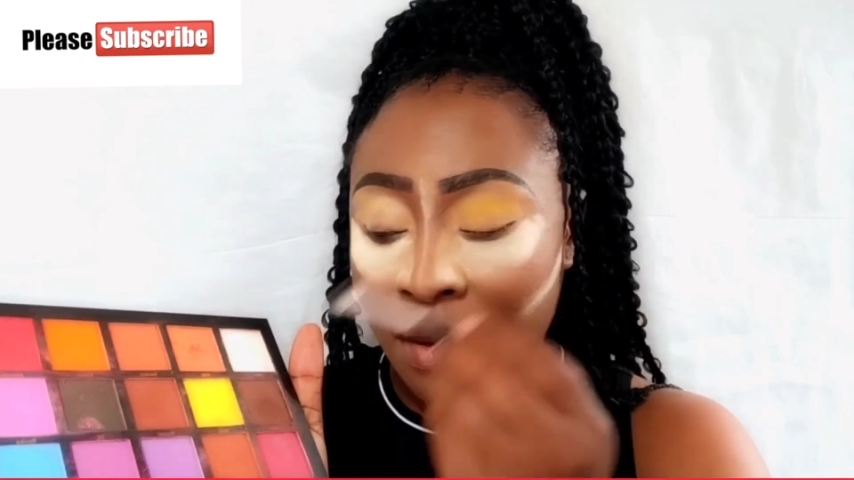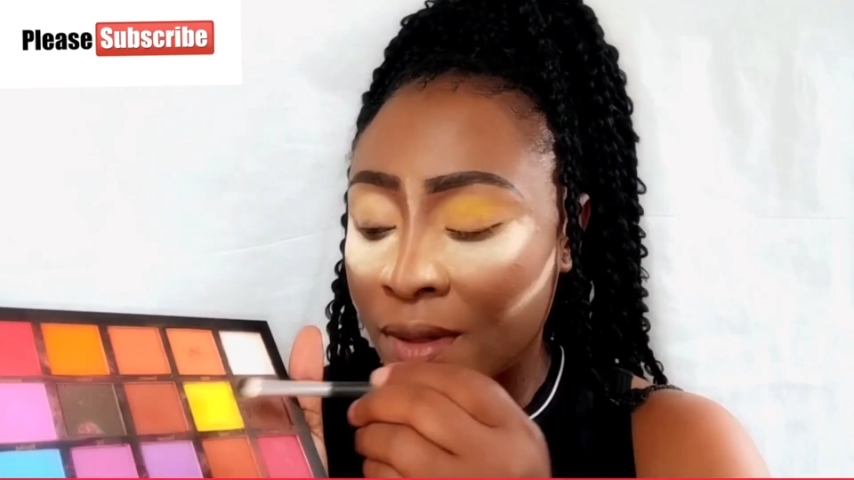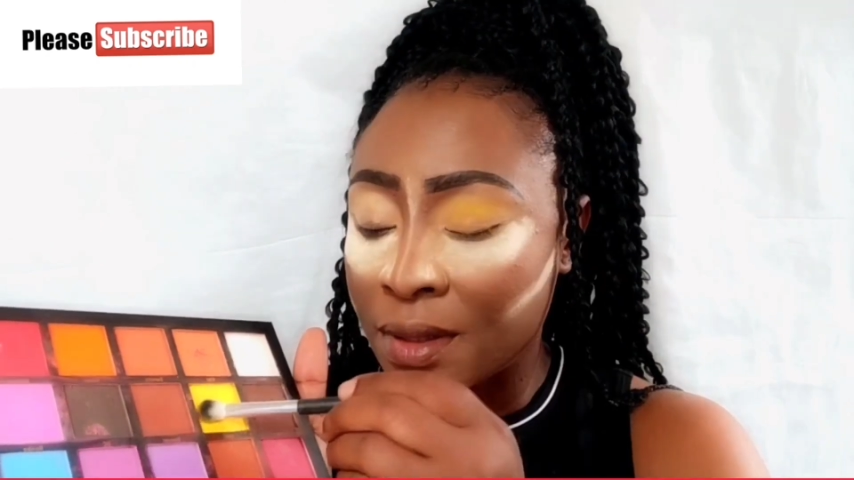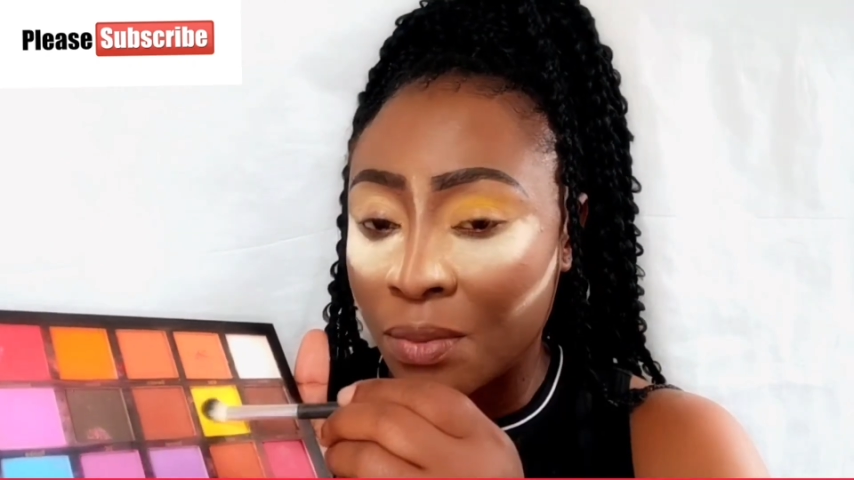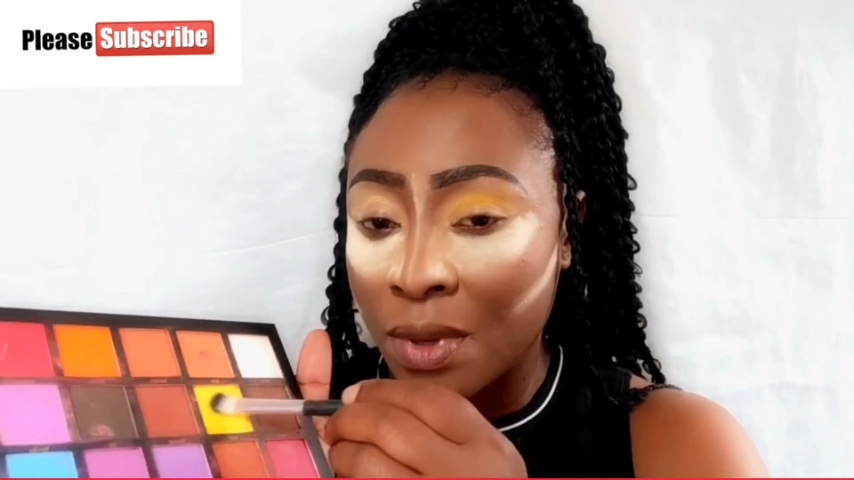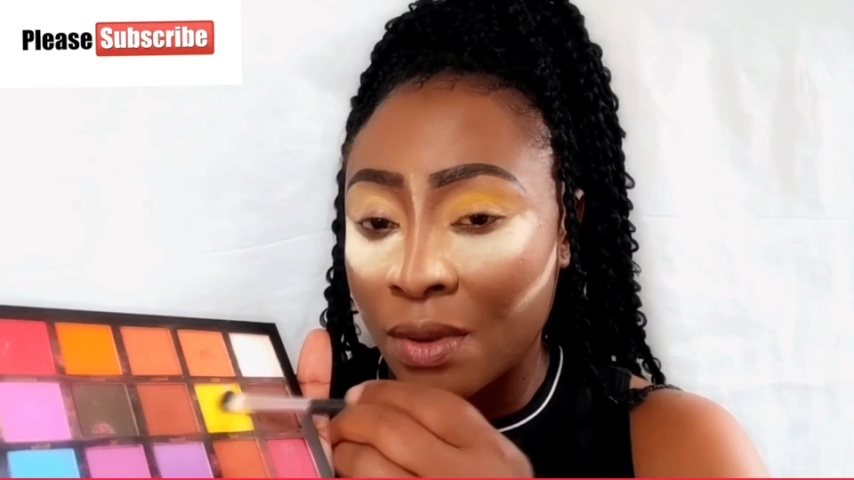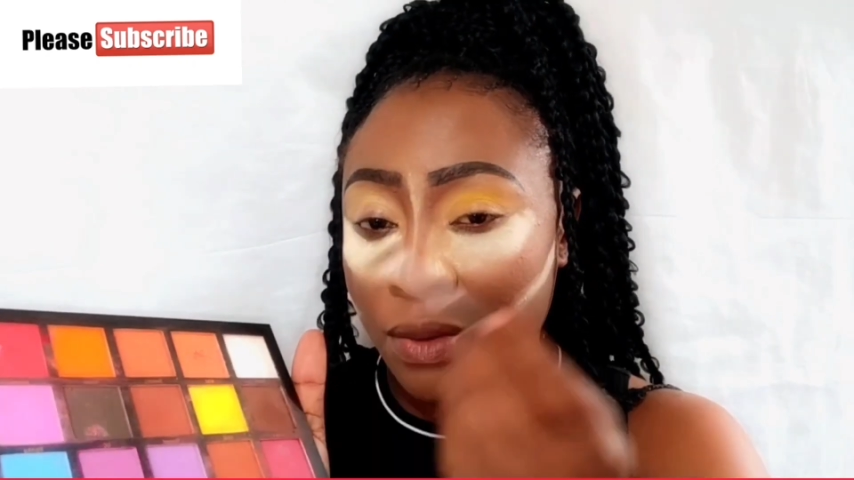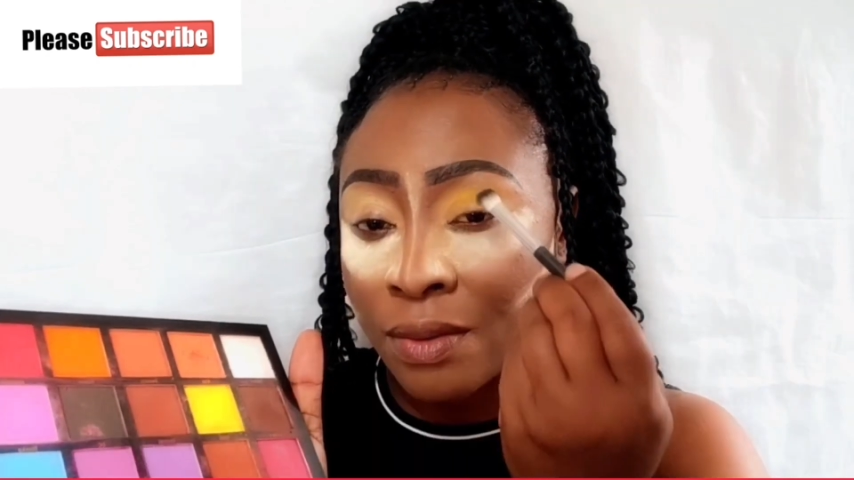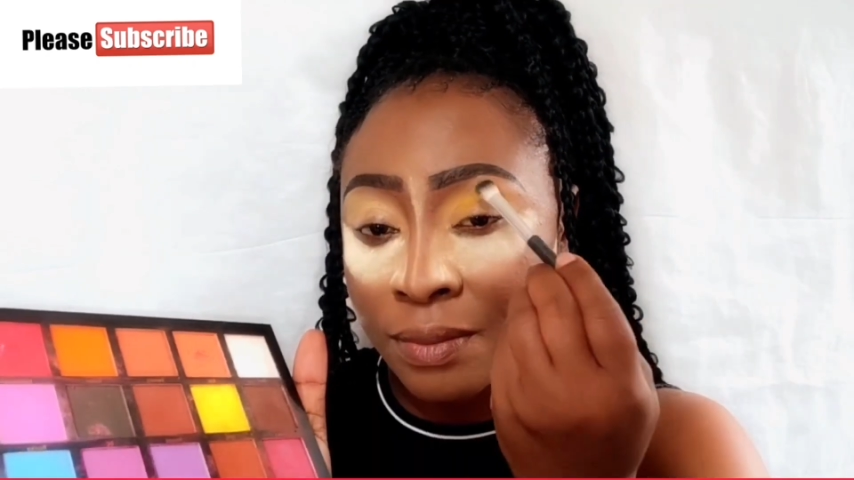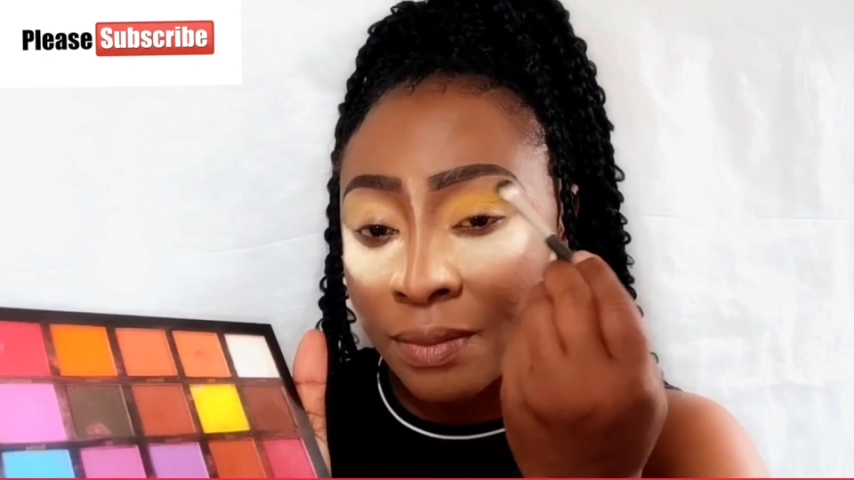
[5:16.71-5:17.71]
well the
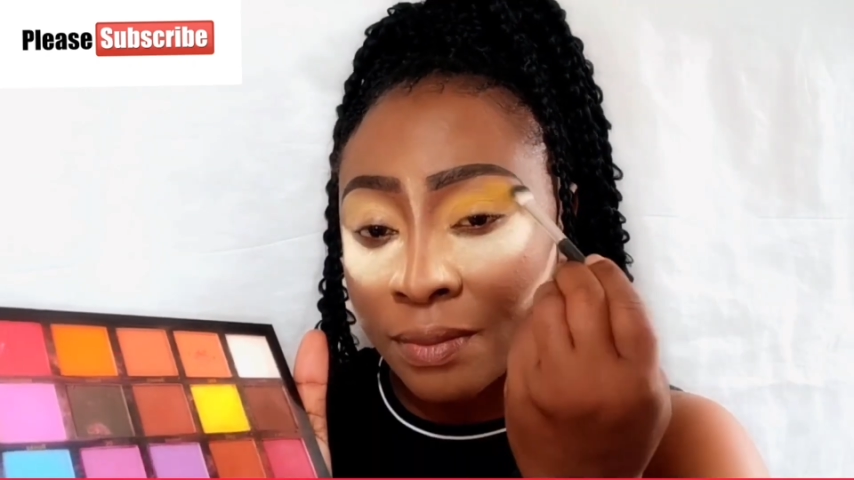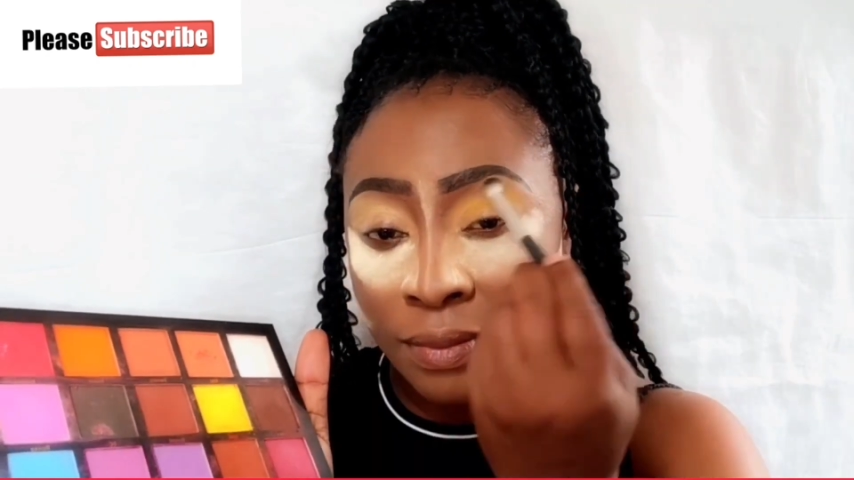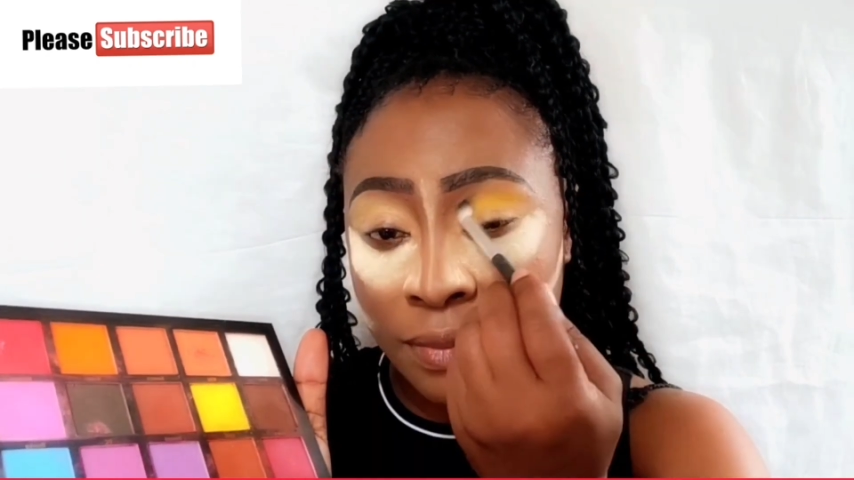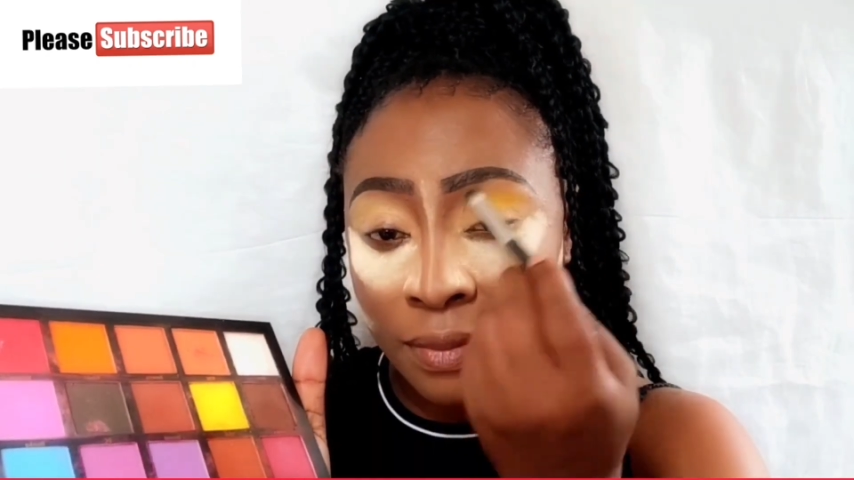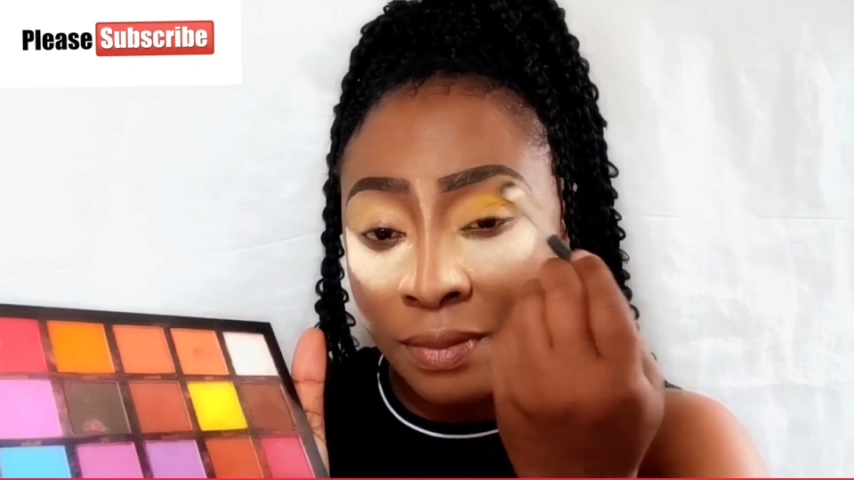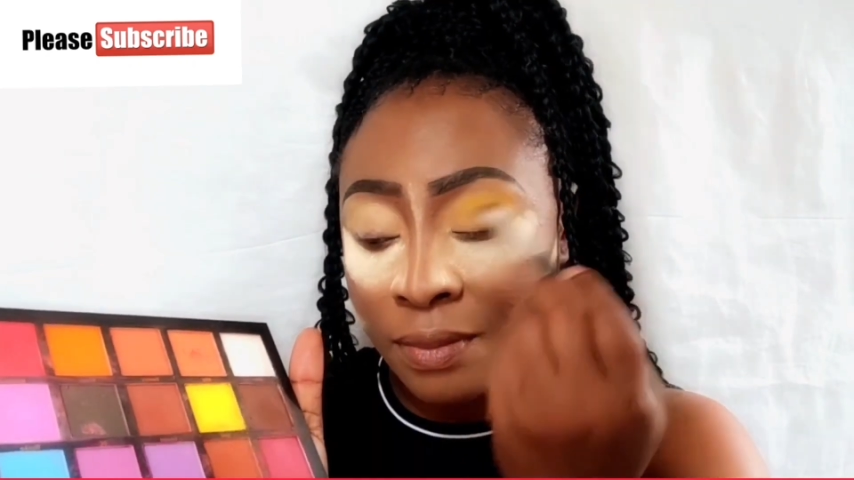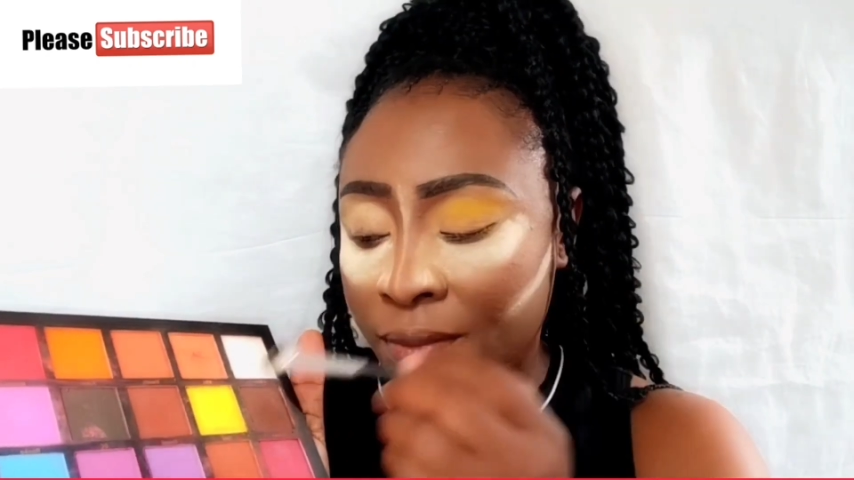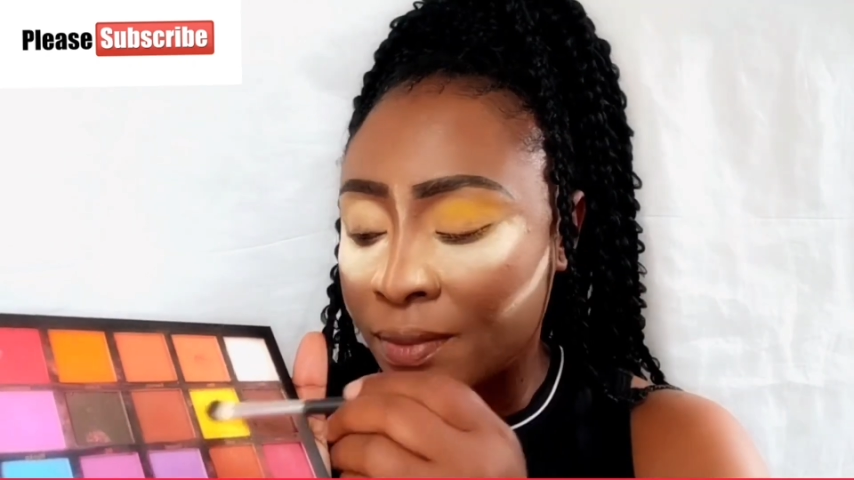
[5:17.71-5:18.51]
way I wanted, so